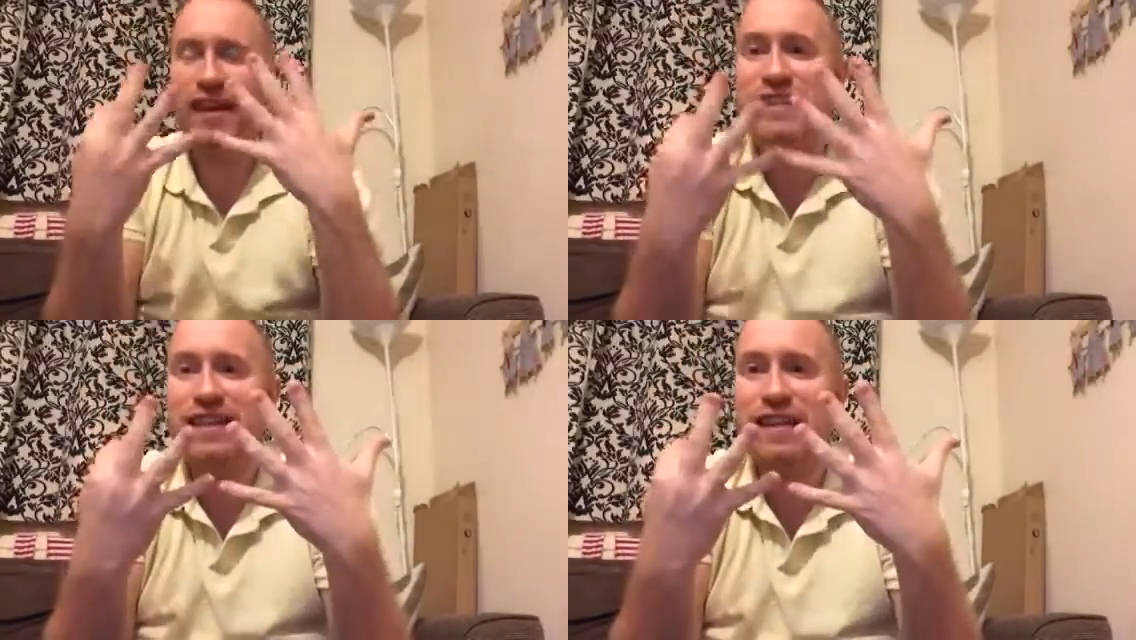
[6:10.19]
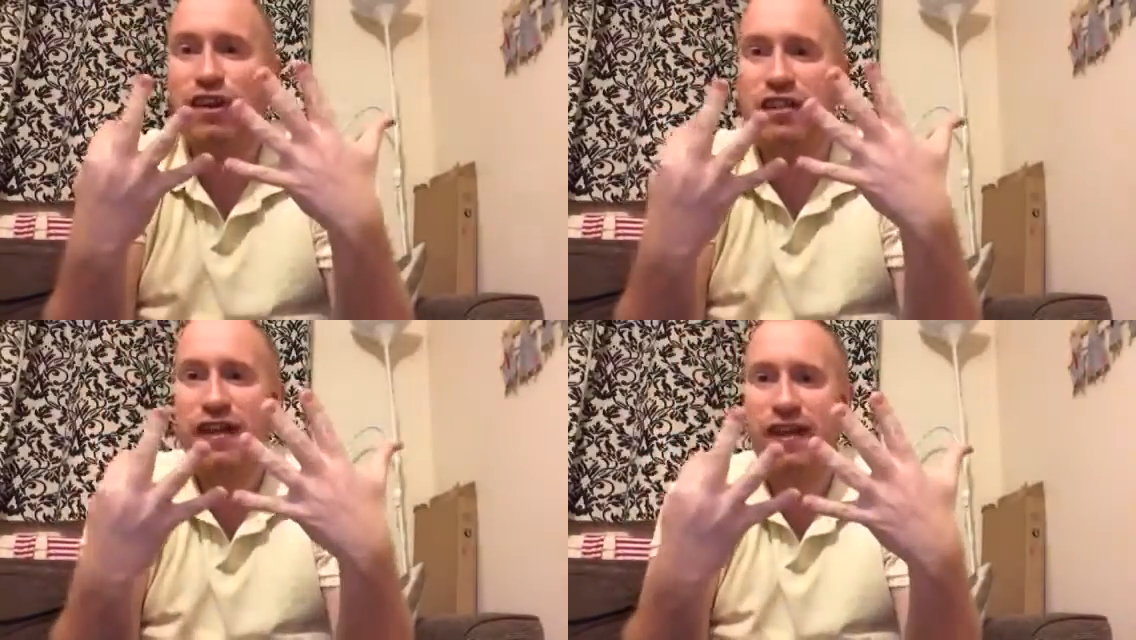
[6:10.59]
it's an 8
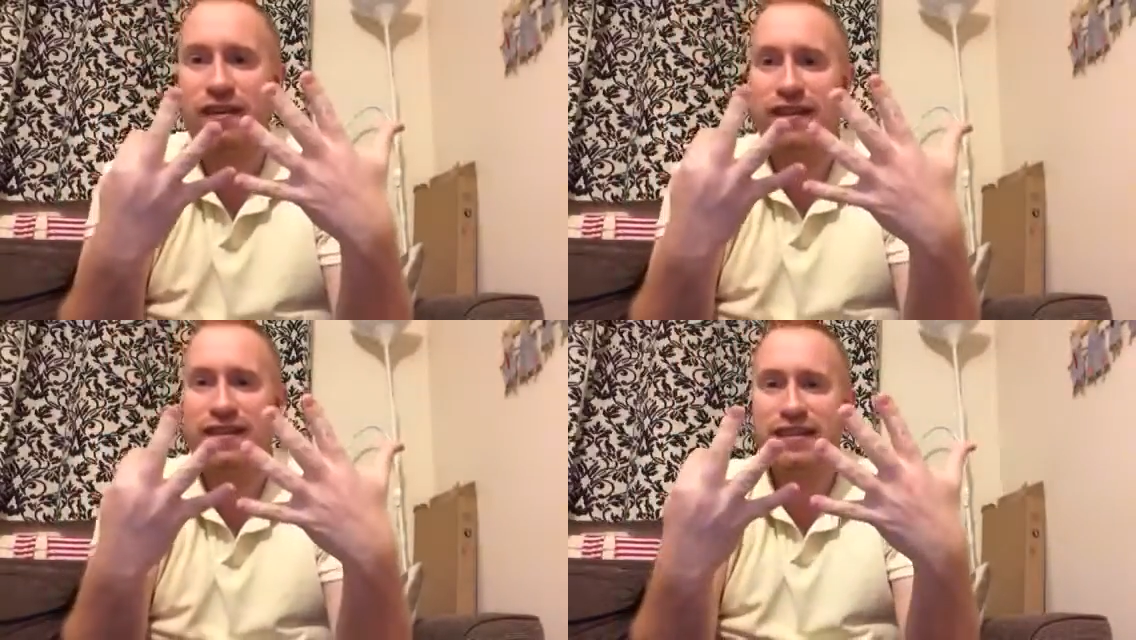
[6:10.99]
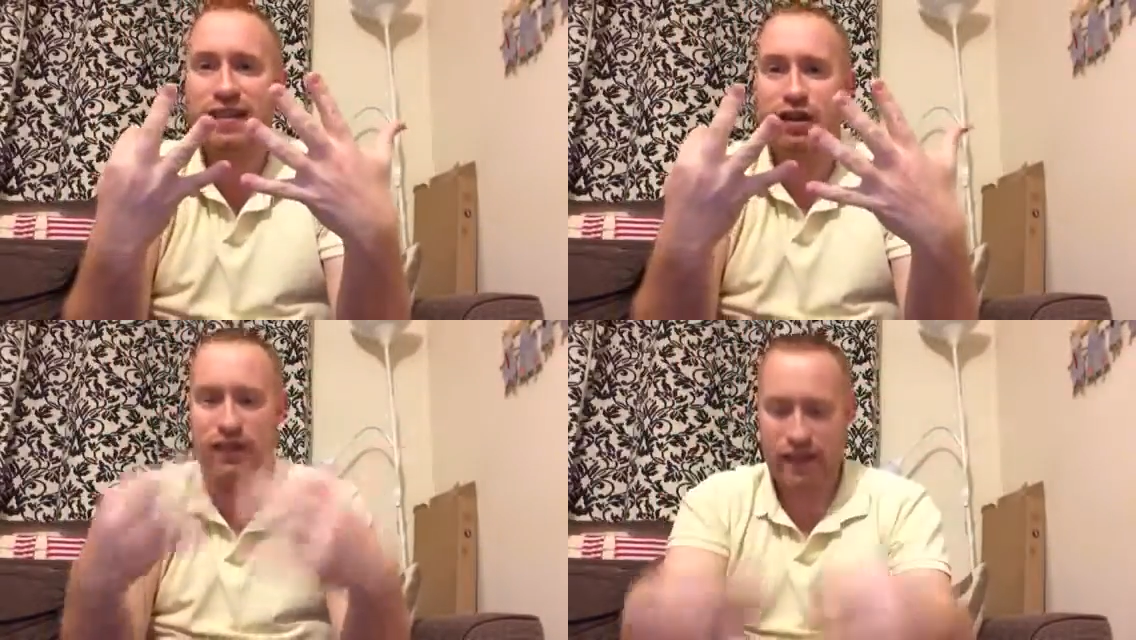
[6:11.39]
out of 10. It's an
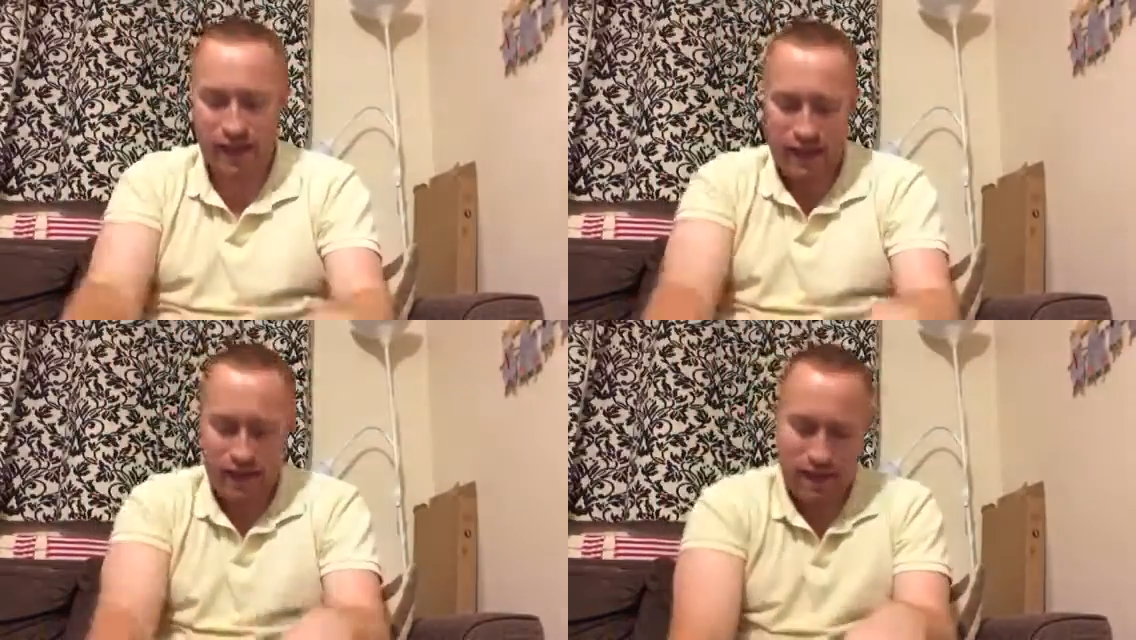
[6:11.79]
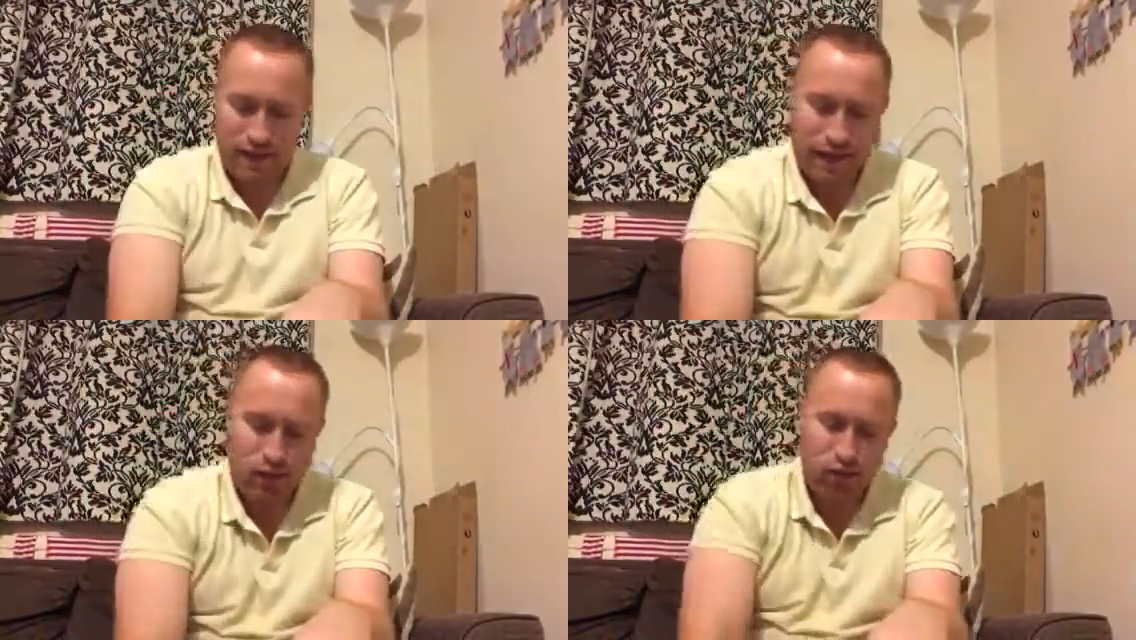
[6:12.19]
8 out of 10.
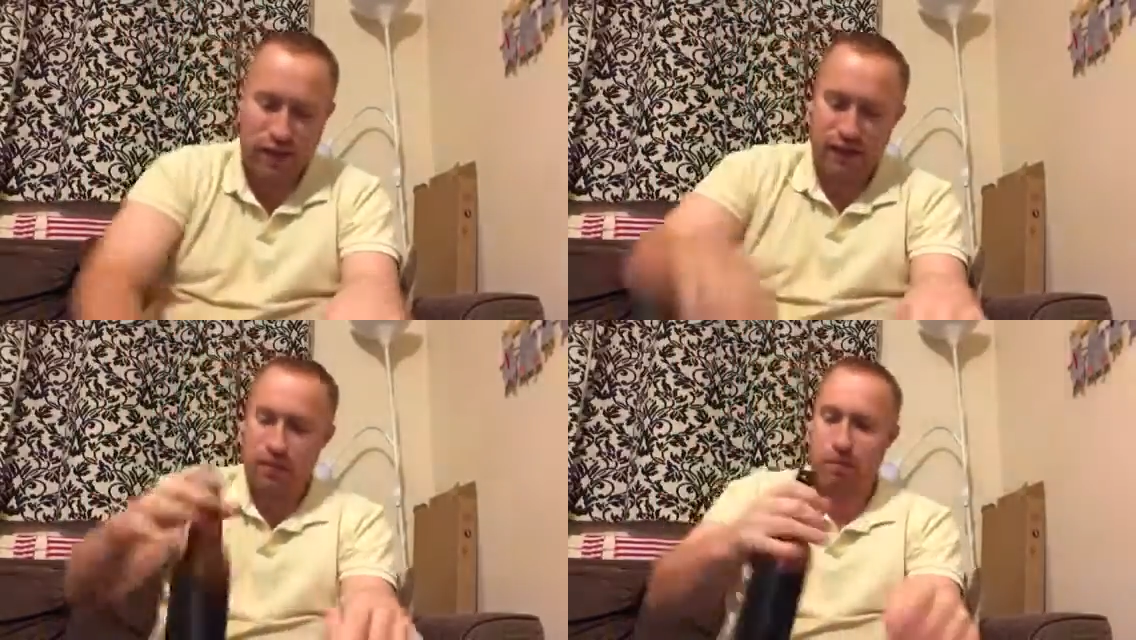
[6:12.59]
That's Really